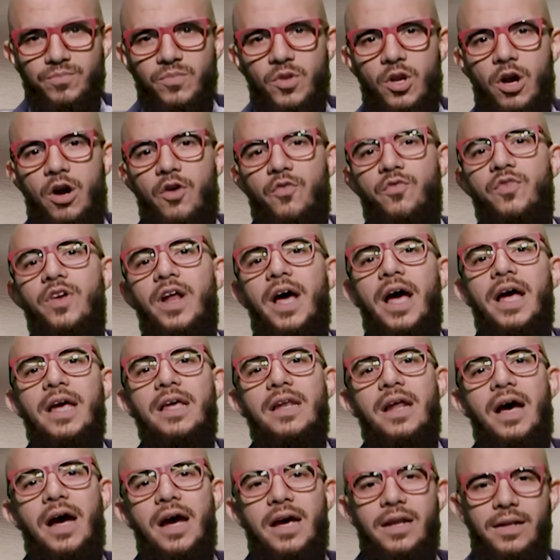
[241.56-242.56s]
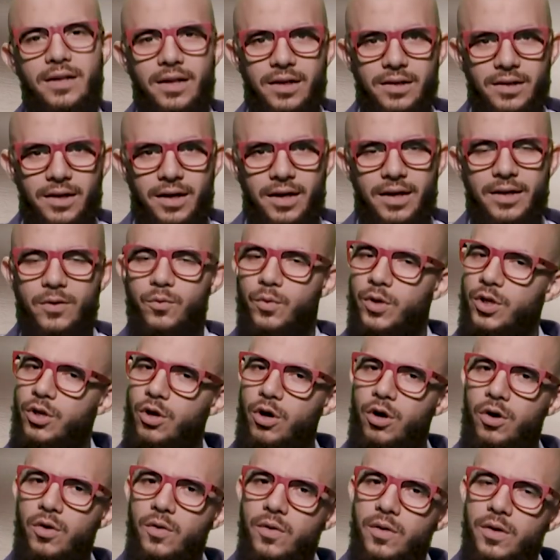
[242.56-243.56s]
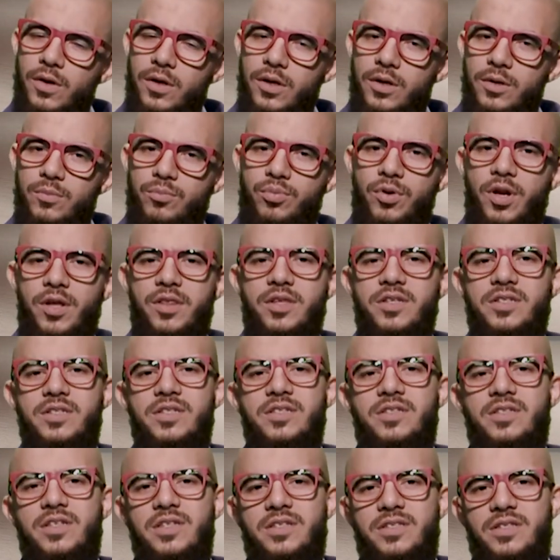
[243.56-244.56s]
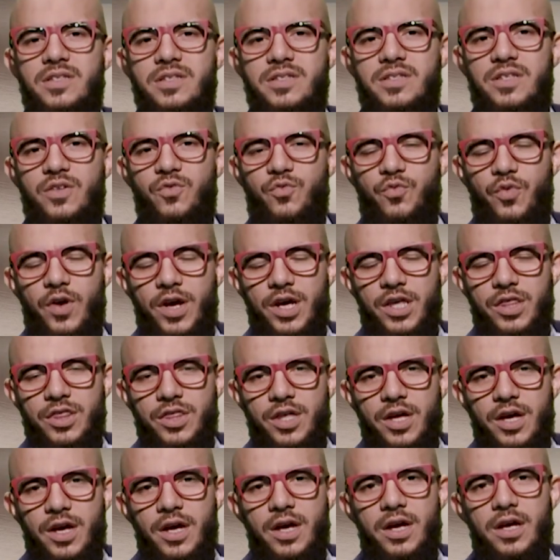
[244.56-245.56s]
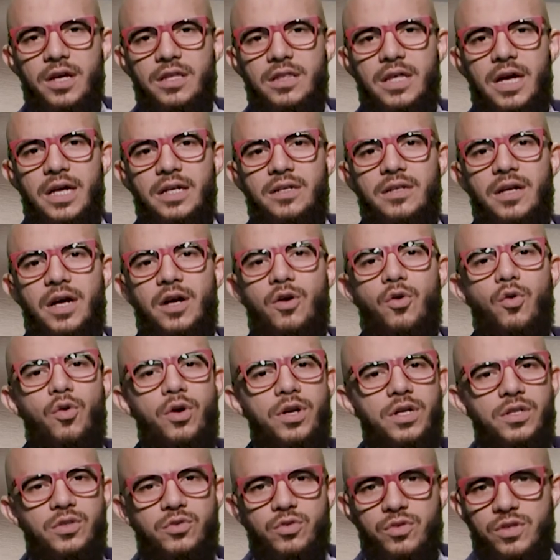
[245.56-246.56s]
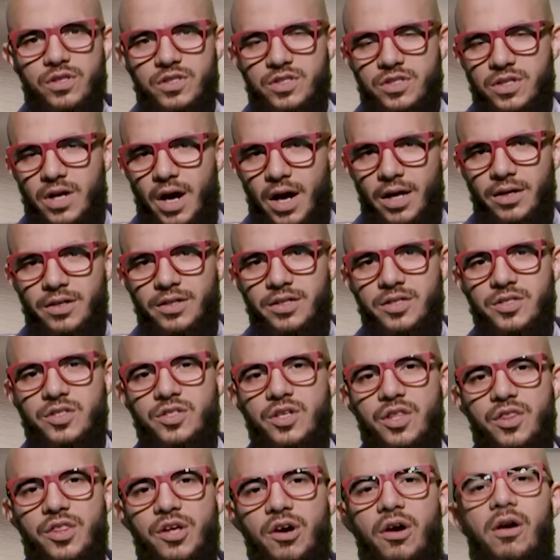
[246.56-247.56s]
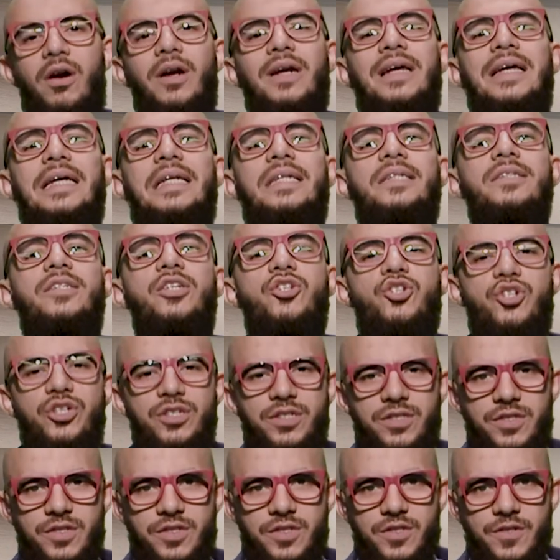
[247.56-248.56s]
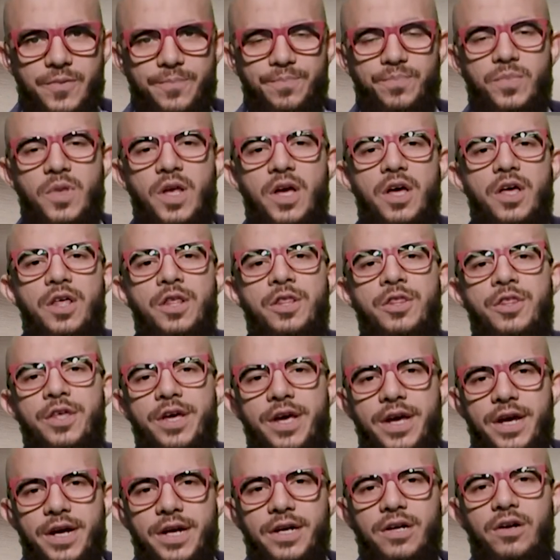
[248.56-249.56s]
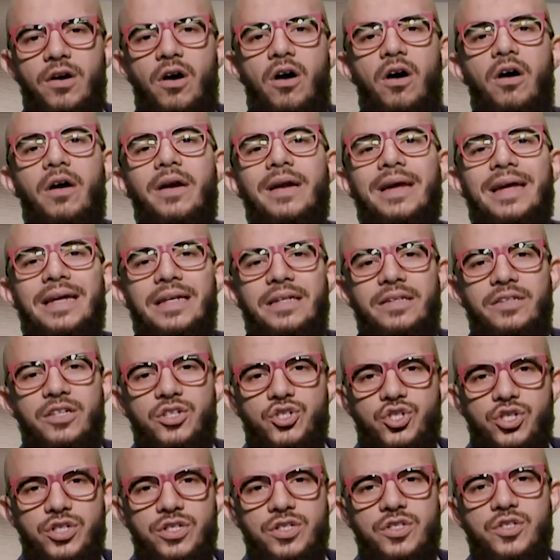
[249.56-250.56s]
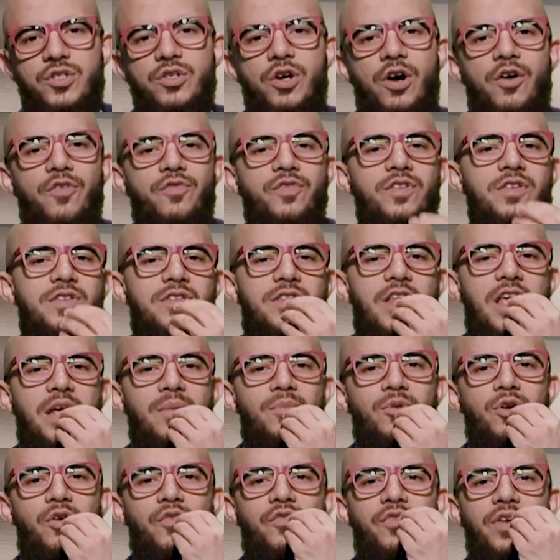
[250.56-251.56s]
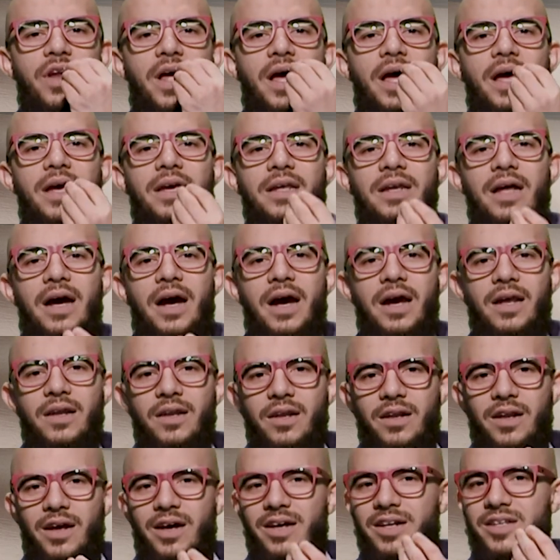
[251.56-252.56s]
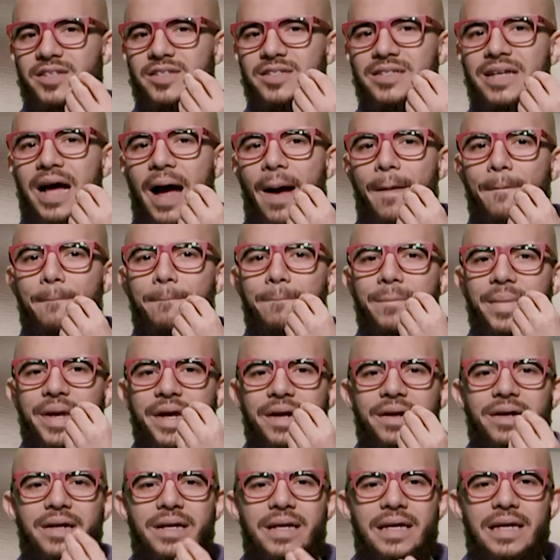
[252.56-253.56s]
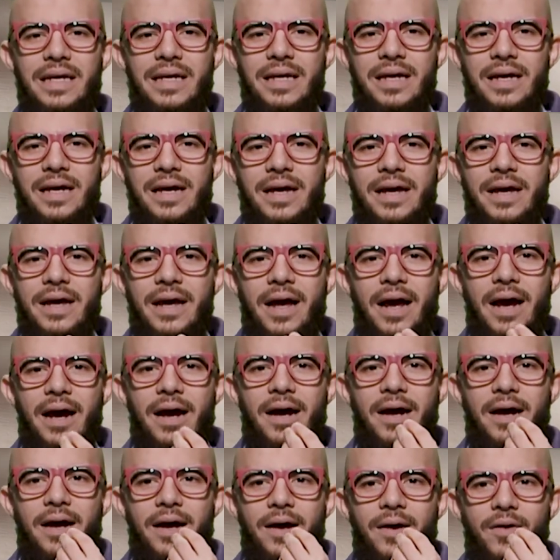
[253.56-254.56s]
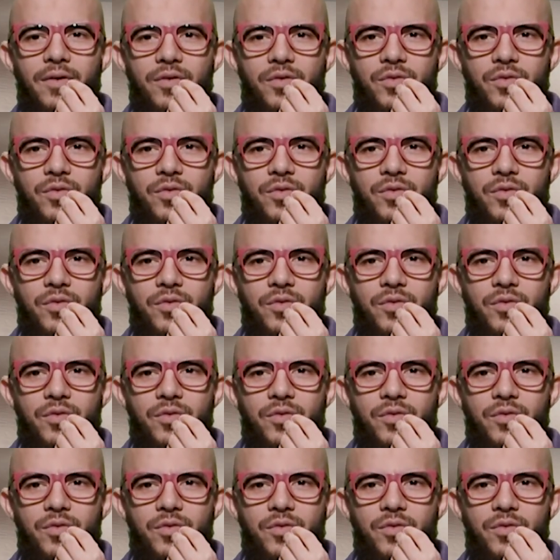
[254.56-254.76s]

of La ilaha illallah. And we know, brothers and sisters in faith, that according to the scholars, there are conditions. There are conditions of the statement of La ilaha illallah. It is not merely uh, uh,